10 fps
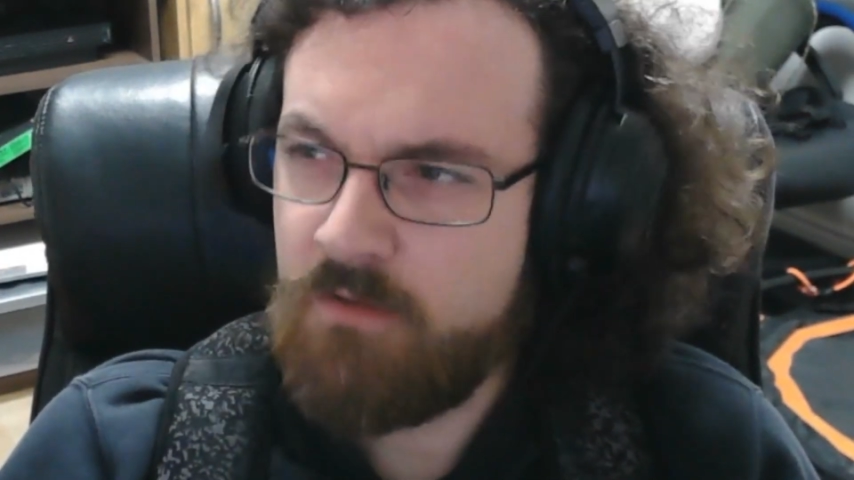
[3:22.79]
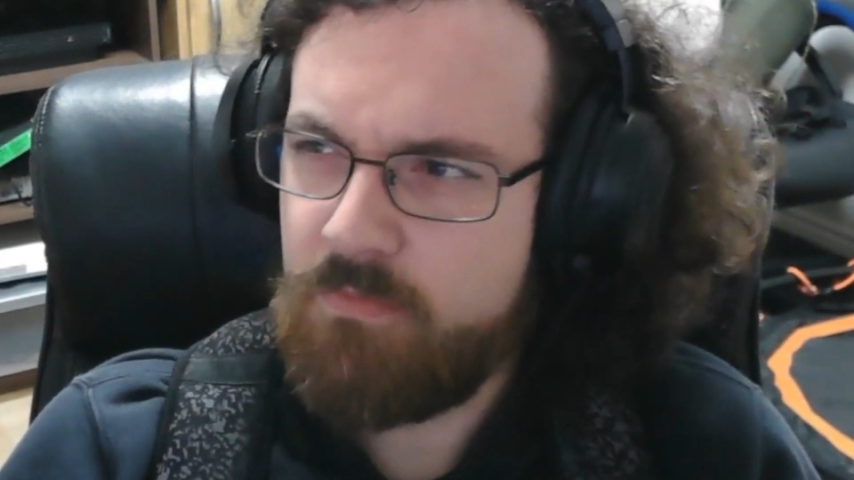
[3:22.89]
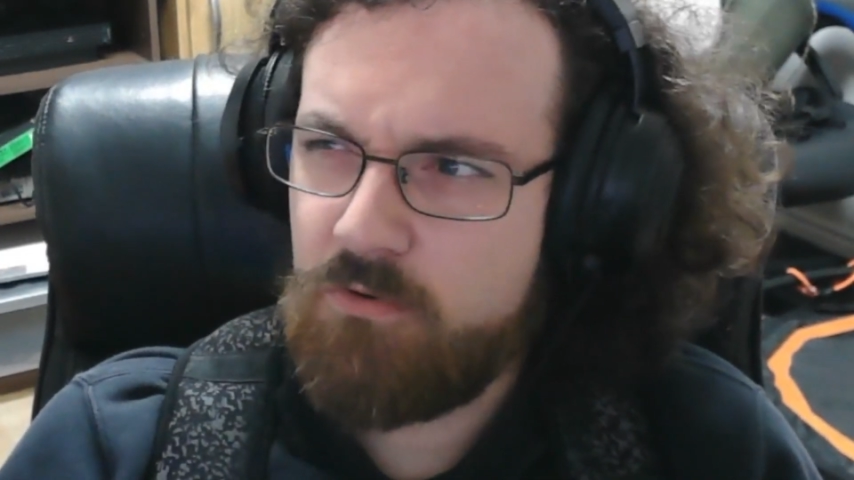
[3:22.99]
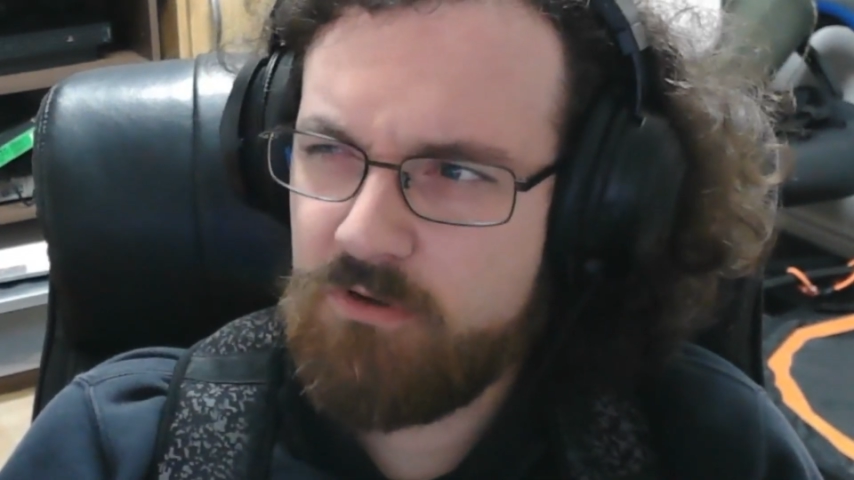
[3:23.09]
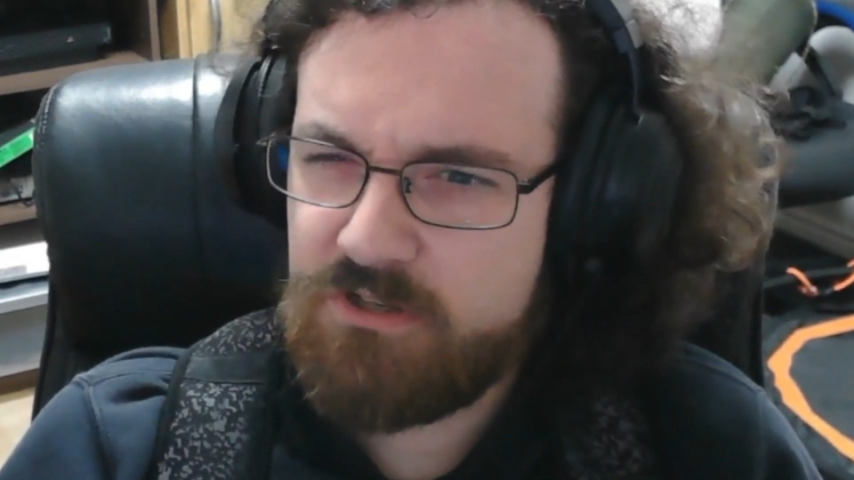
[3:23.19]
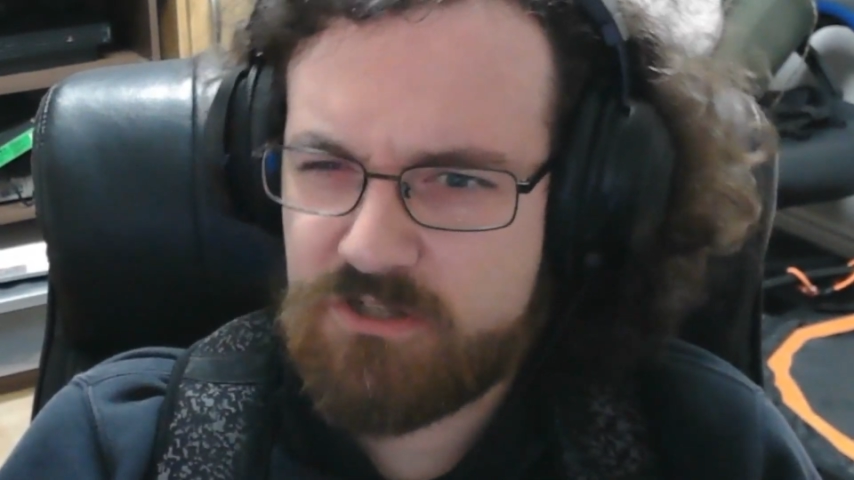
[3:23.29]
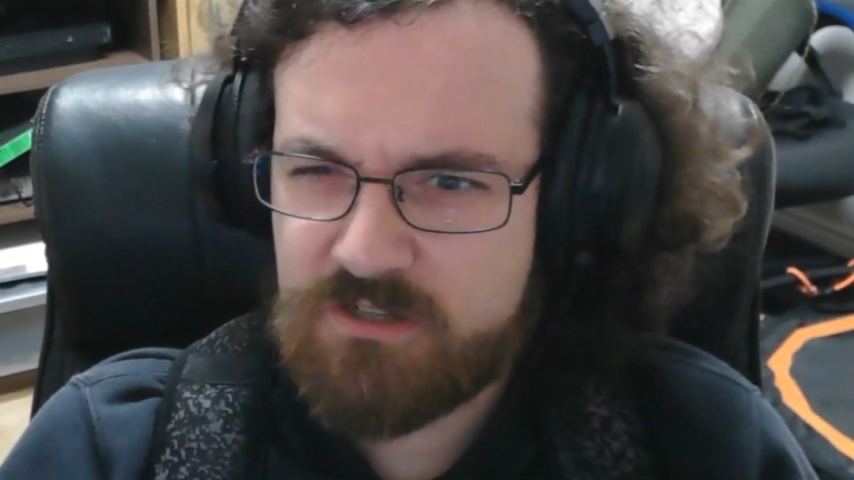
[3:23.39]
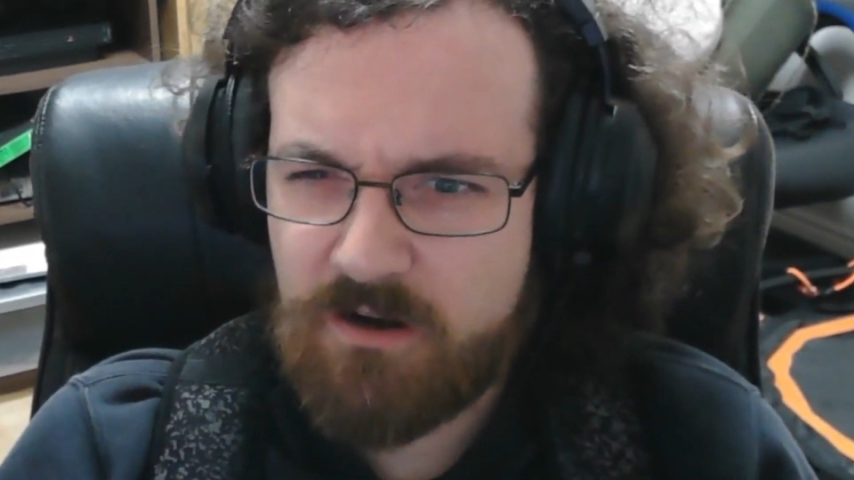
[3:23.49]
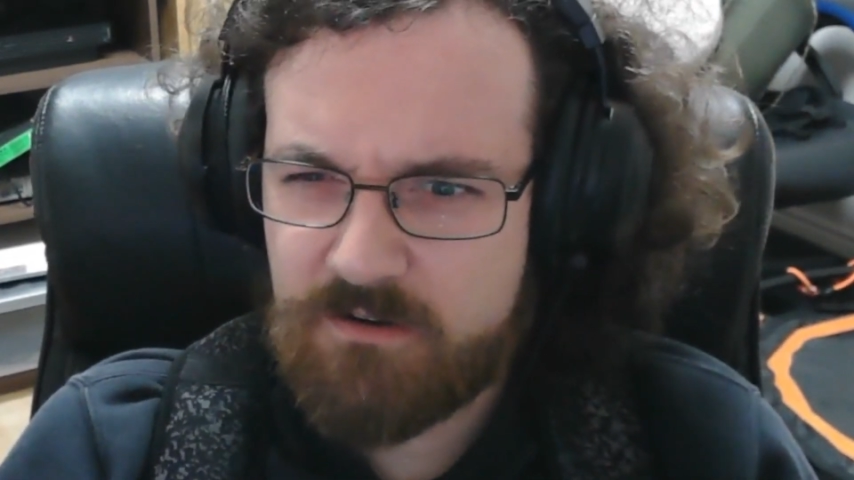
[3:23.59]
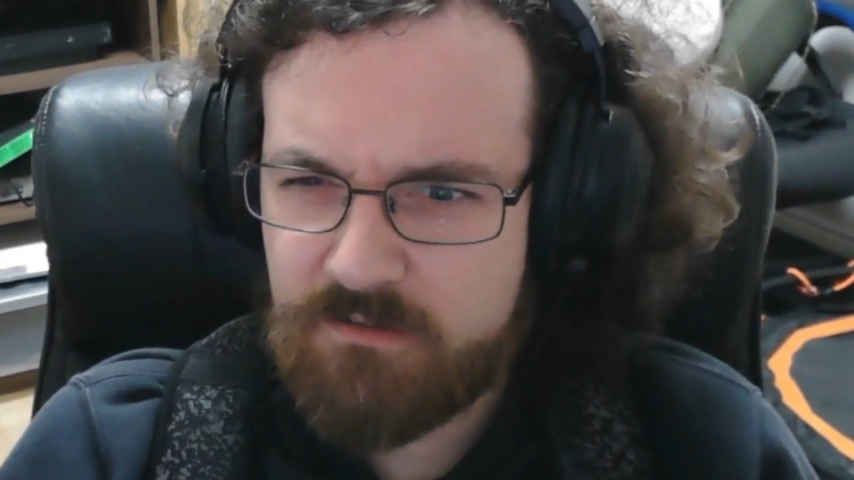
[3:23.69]
they only just
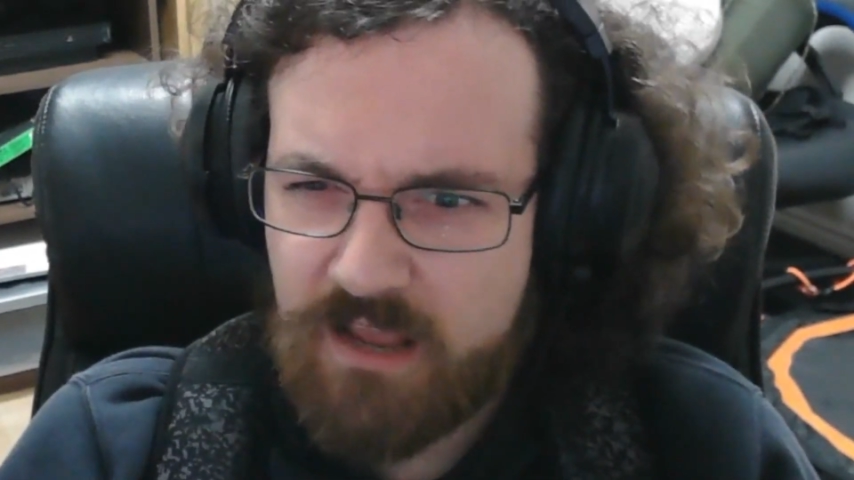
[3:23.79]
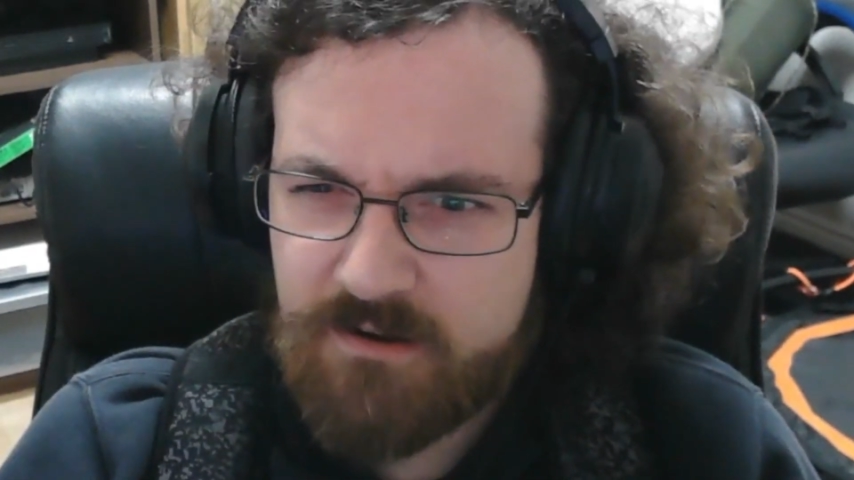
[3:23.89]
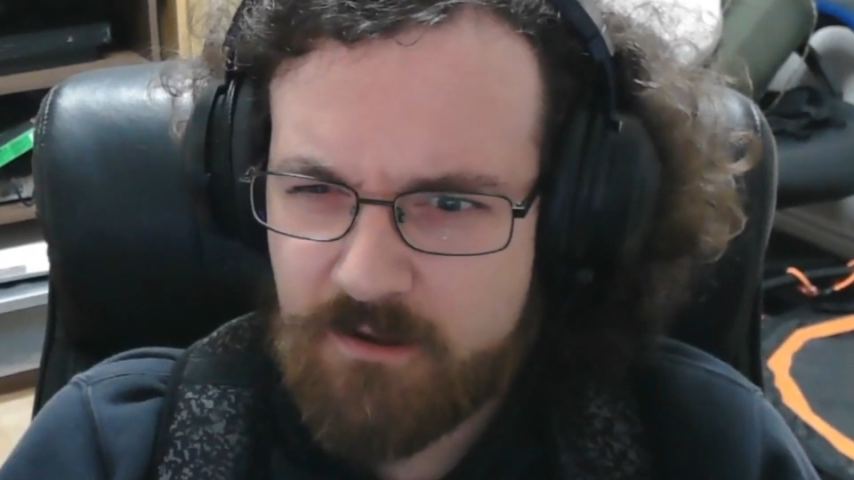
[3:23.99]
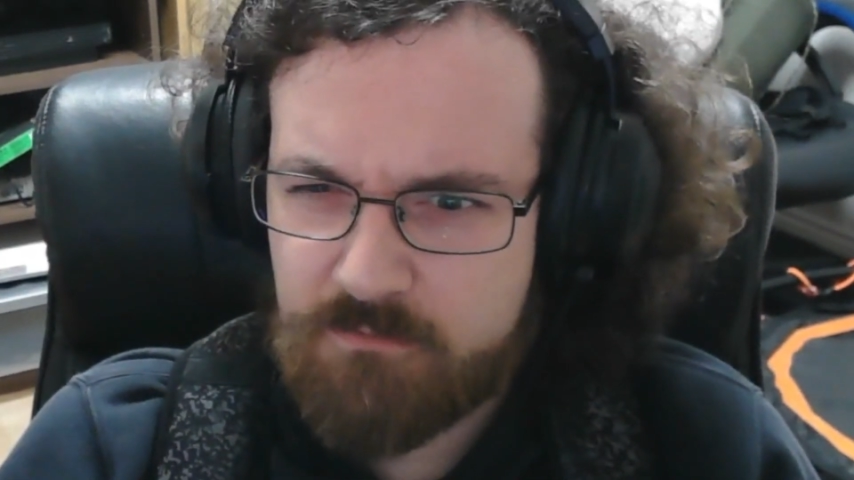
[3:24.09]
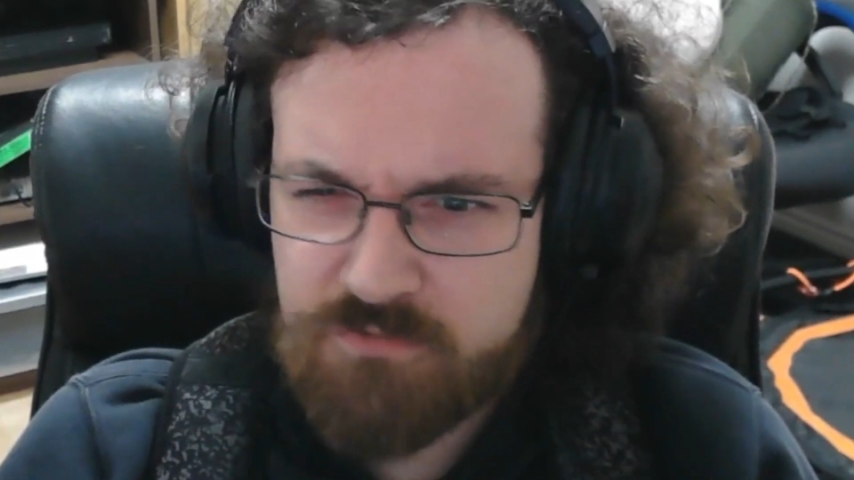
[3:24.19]
started adding a